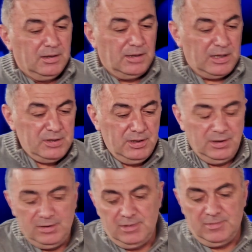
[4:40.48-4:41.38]

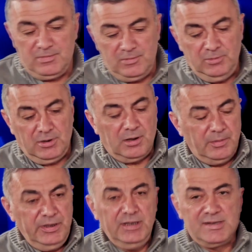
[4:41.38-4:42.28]
Actually, look,
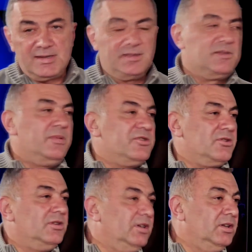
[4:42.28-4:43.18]
Armenians,
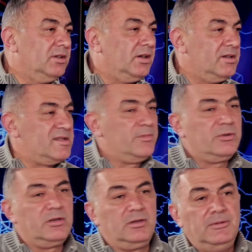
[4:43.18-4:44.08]
especially in
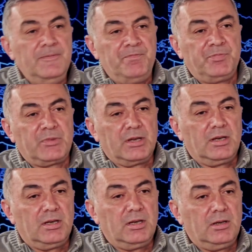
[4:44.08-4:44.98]
diaspora,
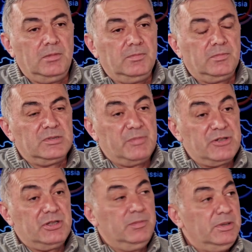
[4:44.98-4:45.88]

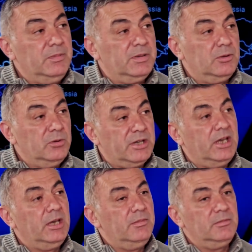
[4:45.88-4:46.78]
especially people who
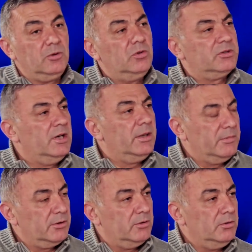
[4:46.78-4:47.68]
came long time
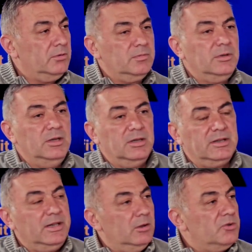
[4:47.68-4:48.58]
ago,
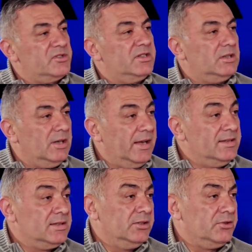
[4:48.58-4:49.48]
they lost their
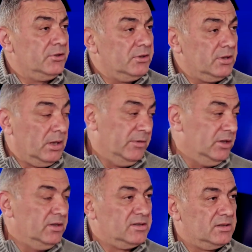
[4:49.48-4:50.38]
lands in Turkey. I
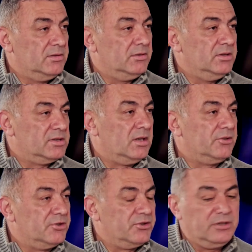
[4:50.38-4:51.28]
mean, it's
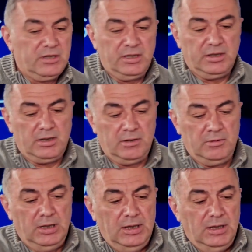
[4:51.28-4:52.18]
under Turkey now.
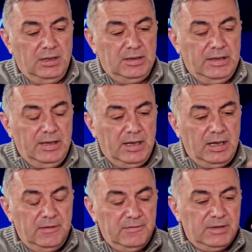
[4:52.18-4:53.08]
They
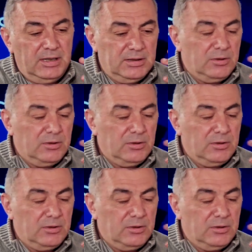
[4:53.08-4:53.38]
have that